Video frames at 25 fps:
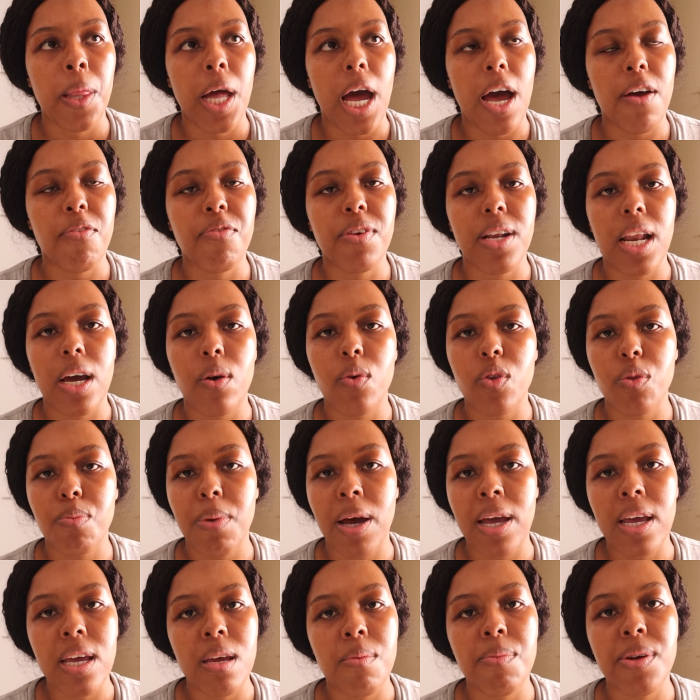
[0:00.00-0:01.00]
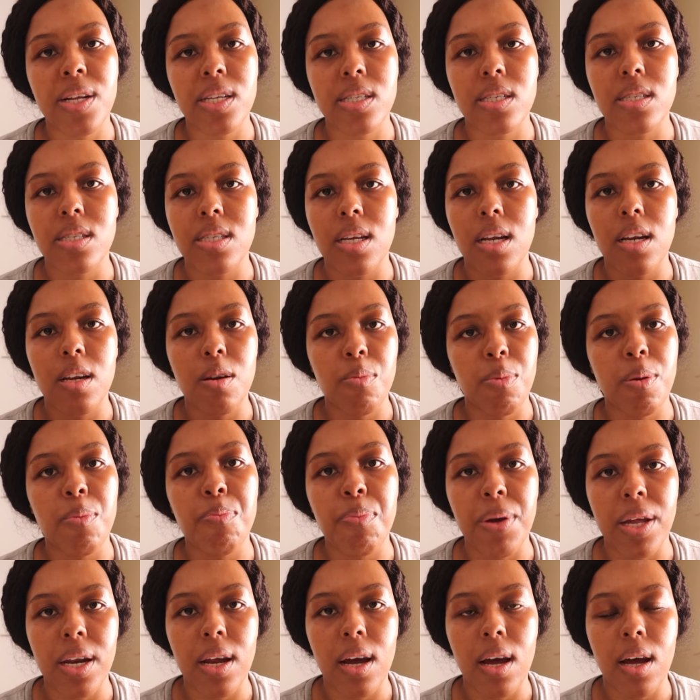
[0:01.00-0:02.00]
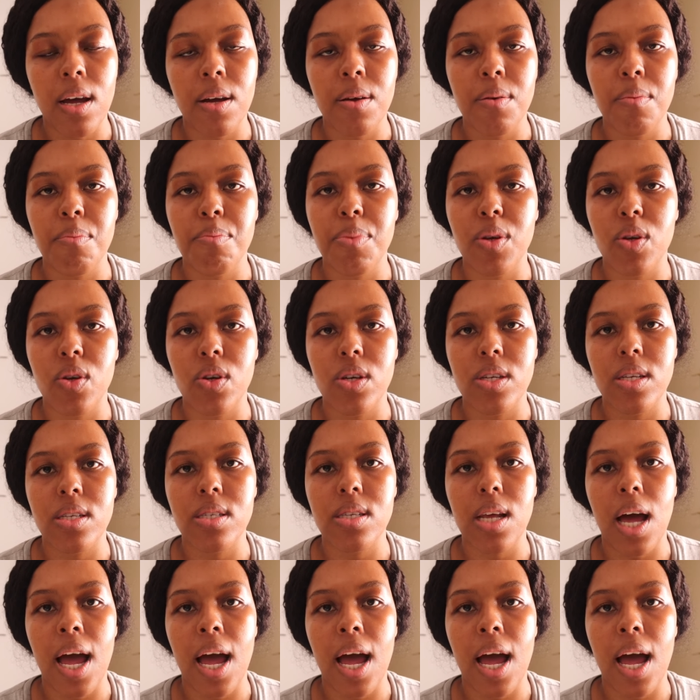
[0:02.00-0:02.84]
I feel like with my emails, it's a little bit better because